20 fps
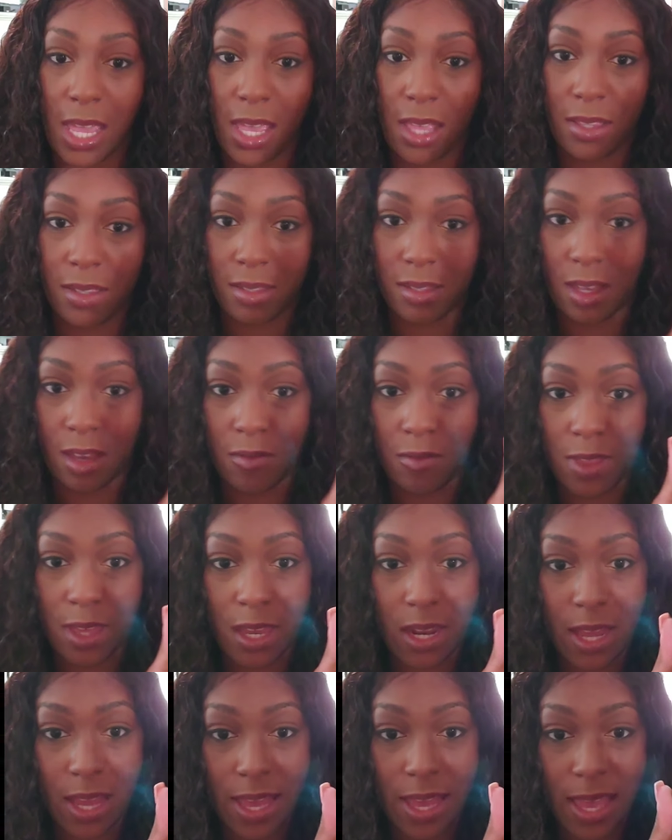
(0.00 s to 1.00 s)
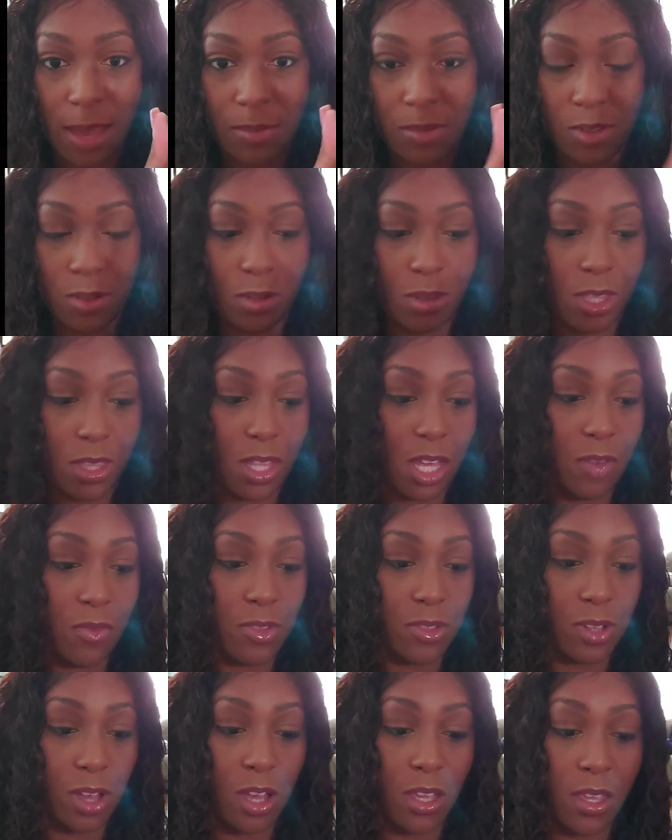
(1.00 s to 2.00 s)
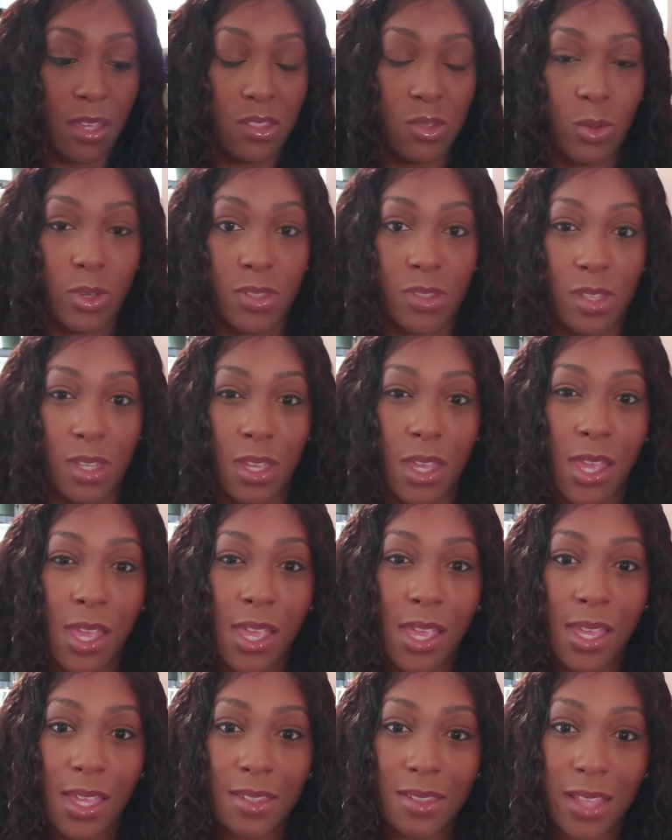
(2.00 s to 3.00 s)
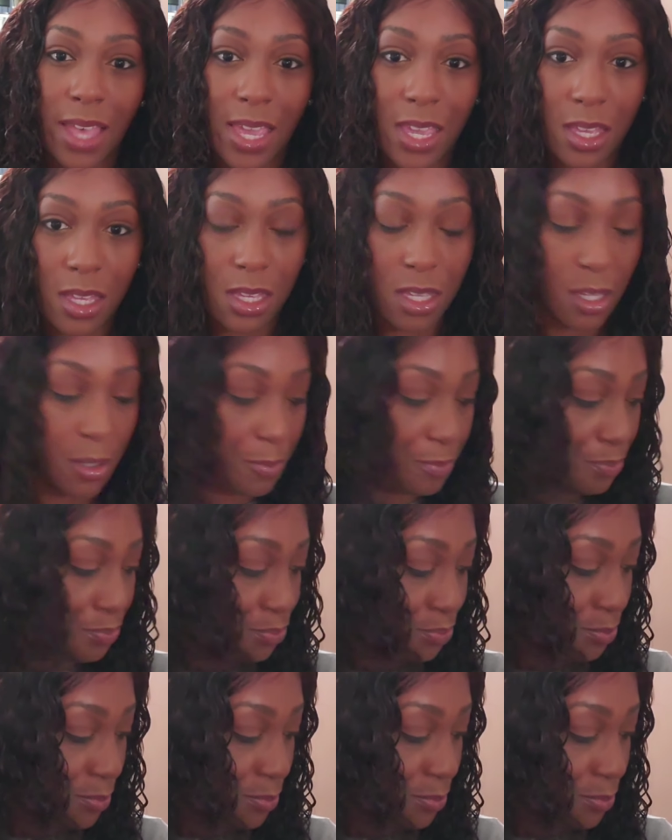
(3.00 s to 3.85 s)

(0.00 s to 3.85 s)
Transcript: head stuff that I absolutely love. It's called Get Twisted. It's not a